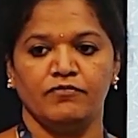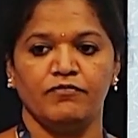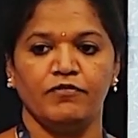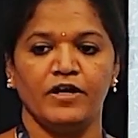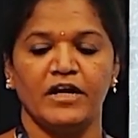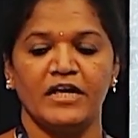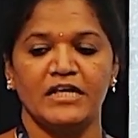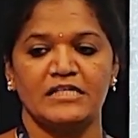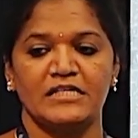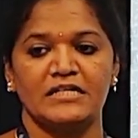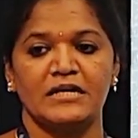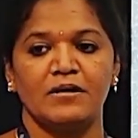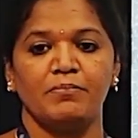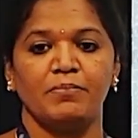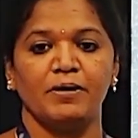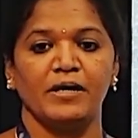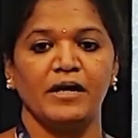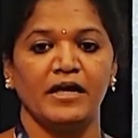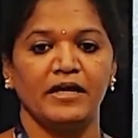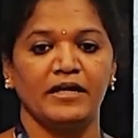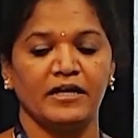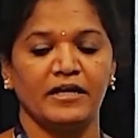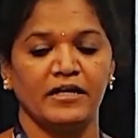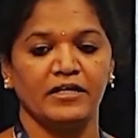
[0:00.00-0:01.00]
example,
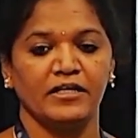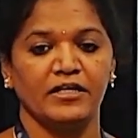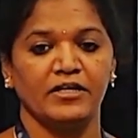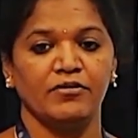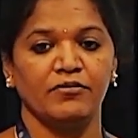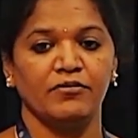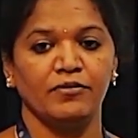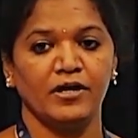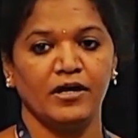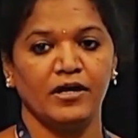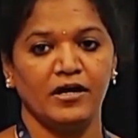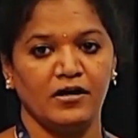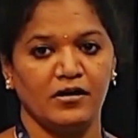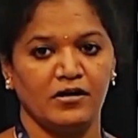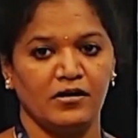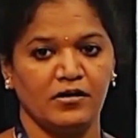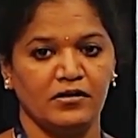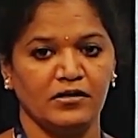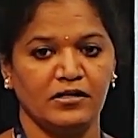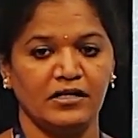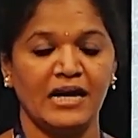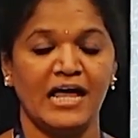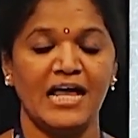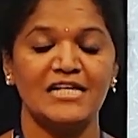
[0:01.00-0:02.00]
I can give a
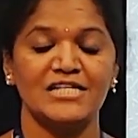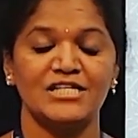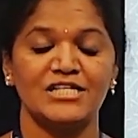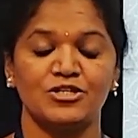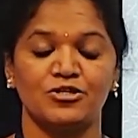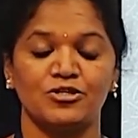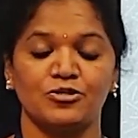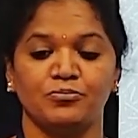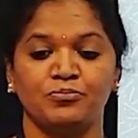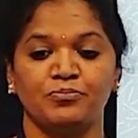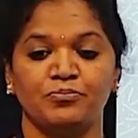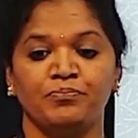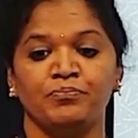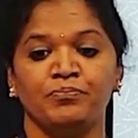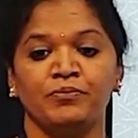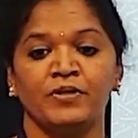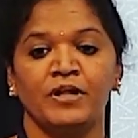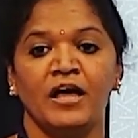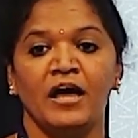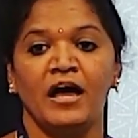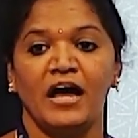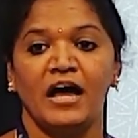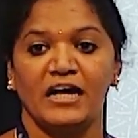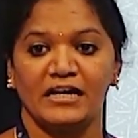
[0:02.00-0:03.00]
classroom.
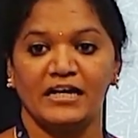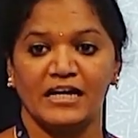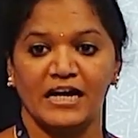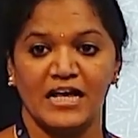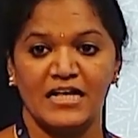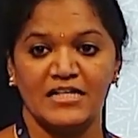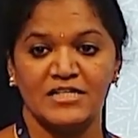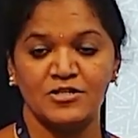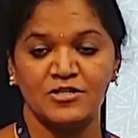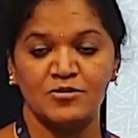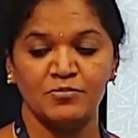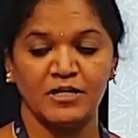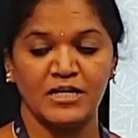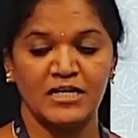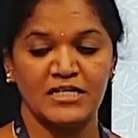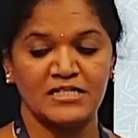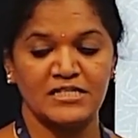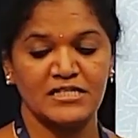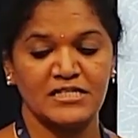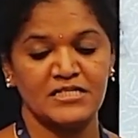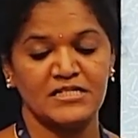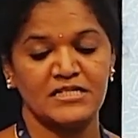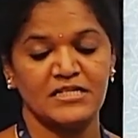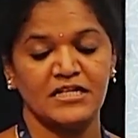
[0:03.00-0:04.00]
A classroom
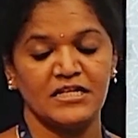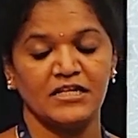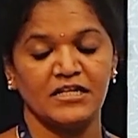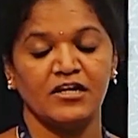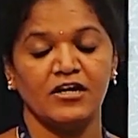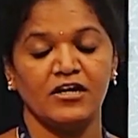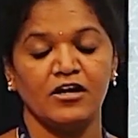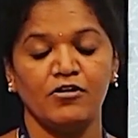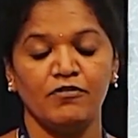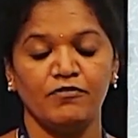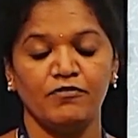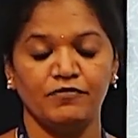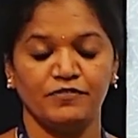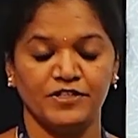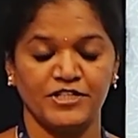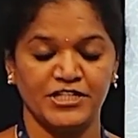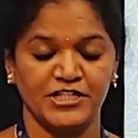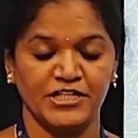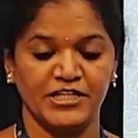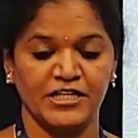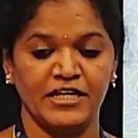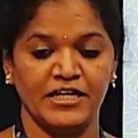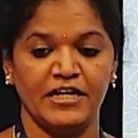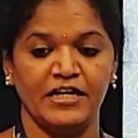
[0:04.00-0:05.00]
consisting of
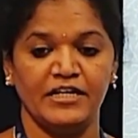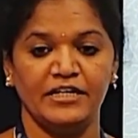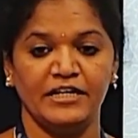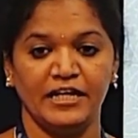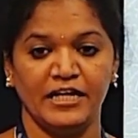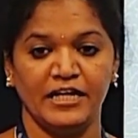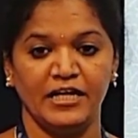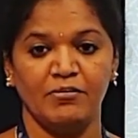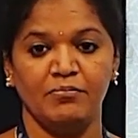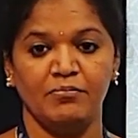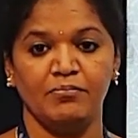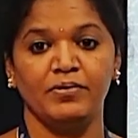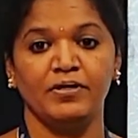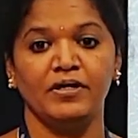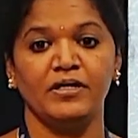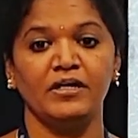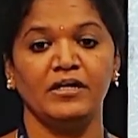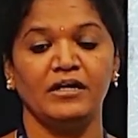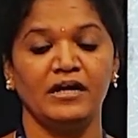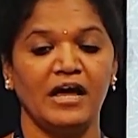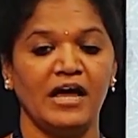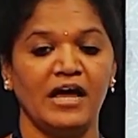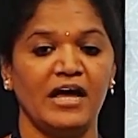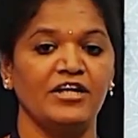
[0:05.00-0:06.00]
chair,
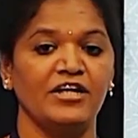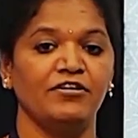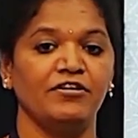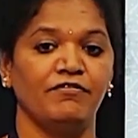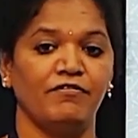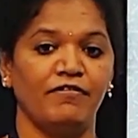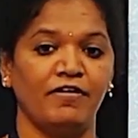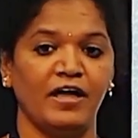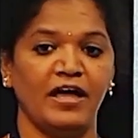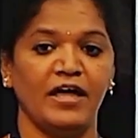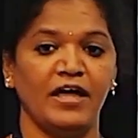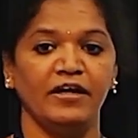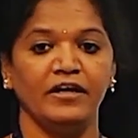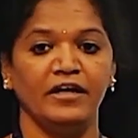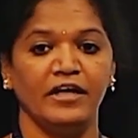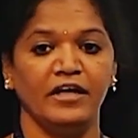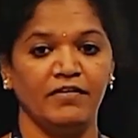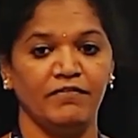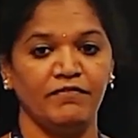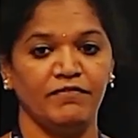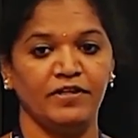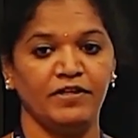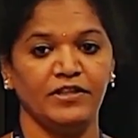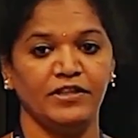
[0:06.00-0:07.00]
table, light, fan,
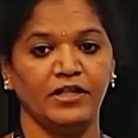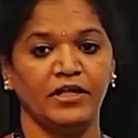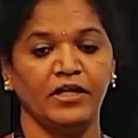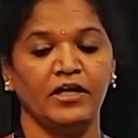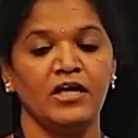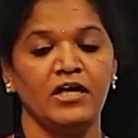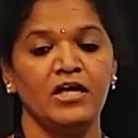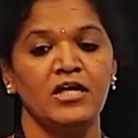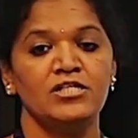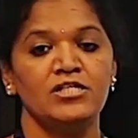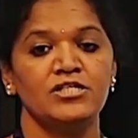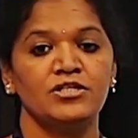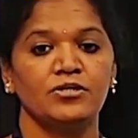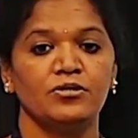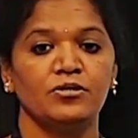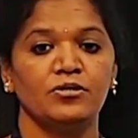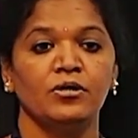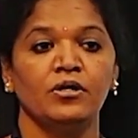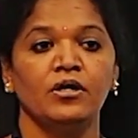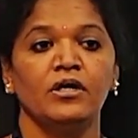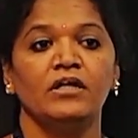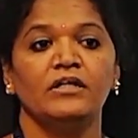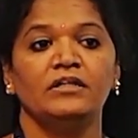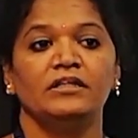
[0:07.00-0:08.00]
everything. So,
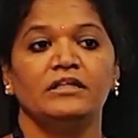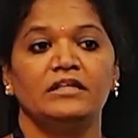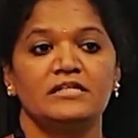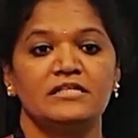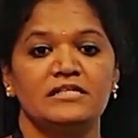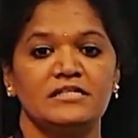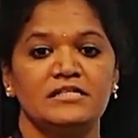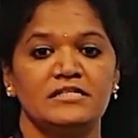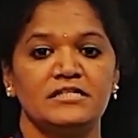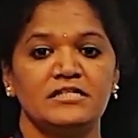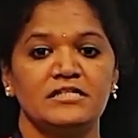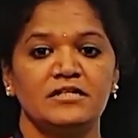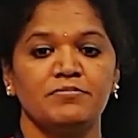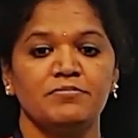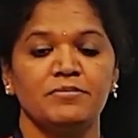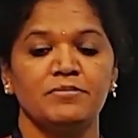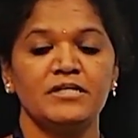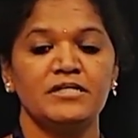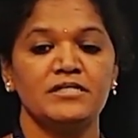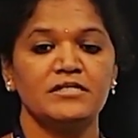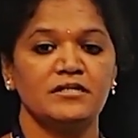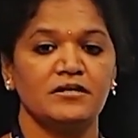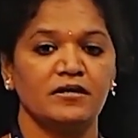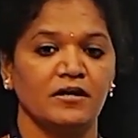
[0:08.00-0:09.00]
the system
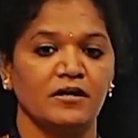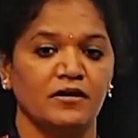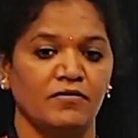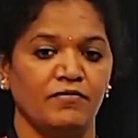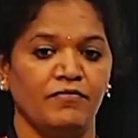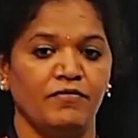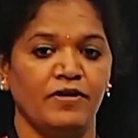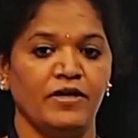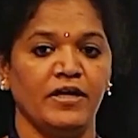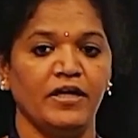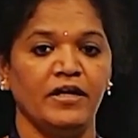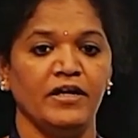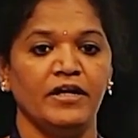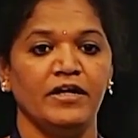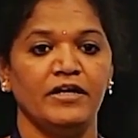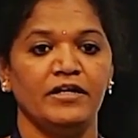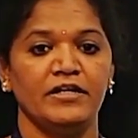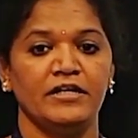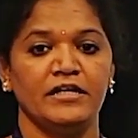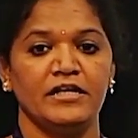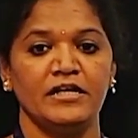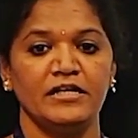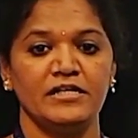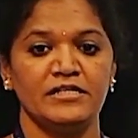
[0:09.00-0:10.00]
is where it
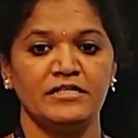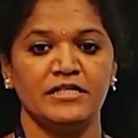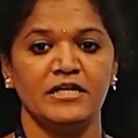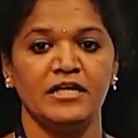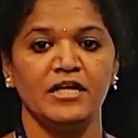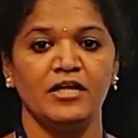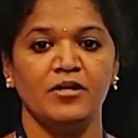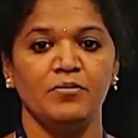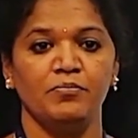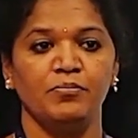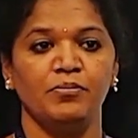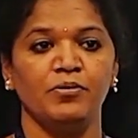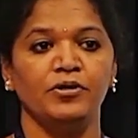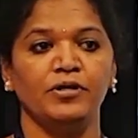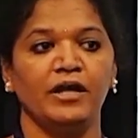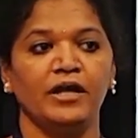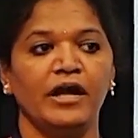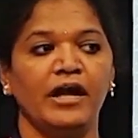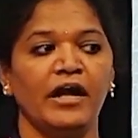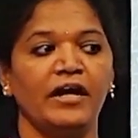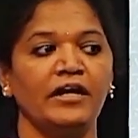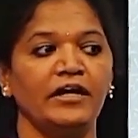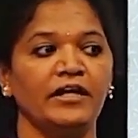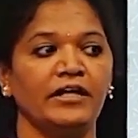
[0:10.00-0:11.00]
takes the input
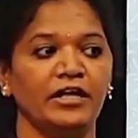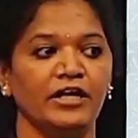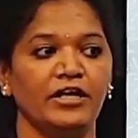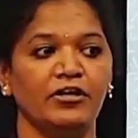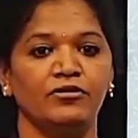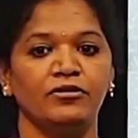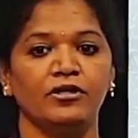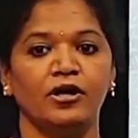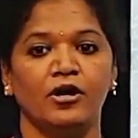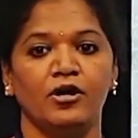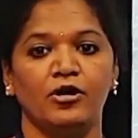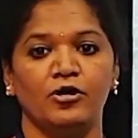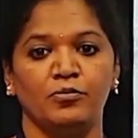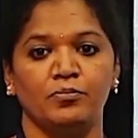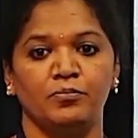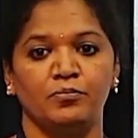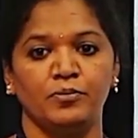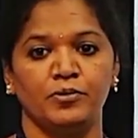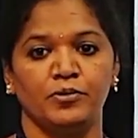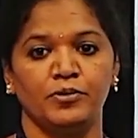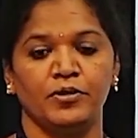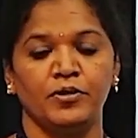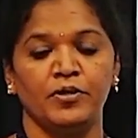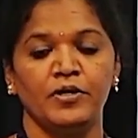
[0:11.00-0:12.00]
and give the
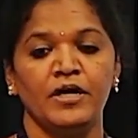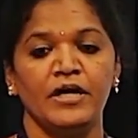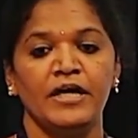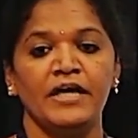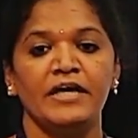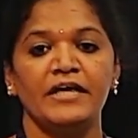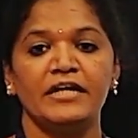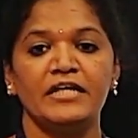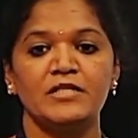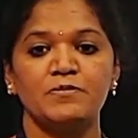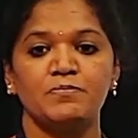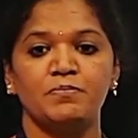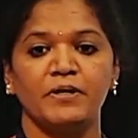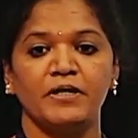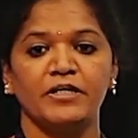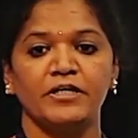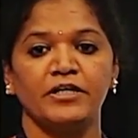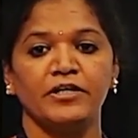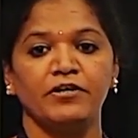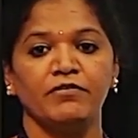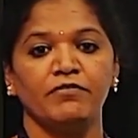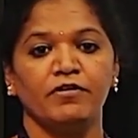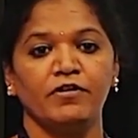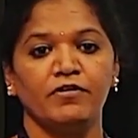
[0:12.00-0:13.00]
output.
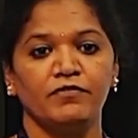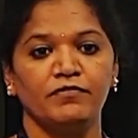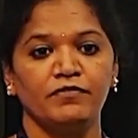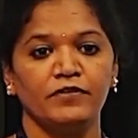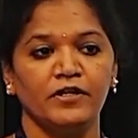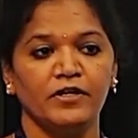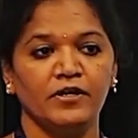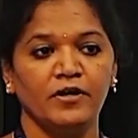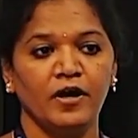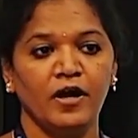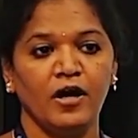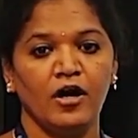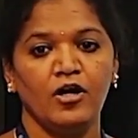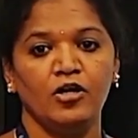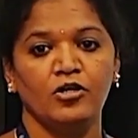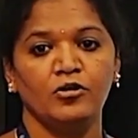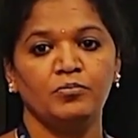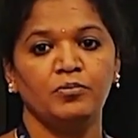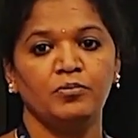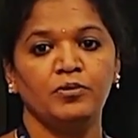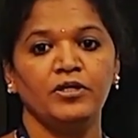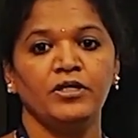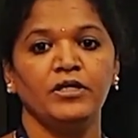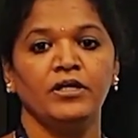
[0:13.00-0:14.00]
Irrespective of the
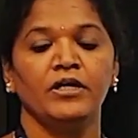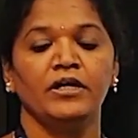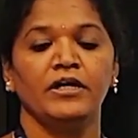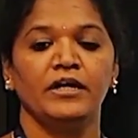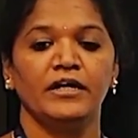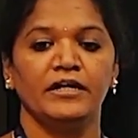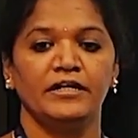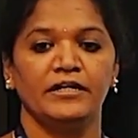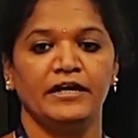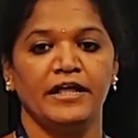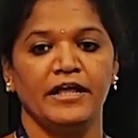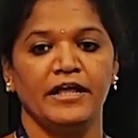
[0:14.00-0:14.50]
output, it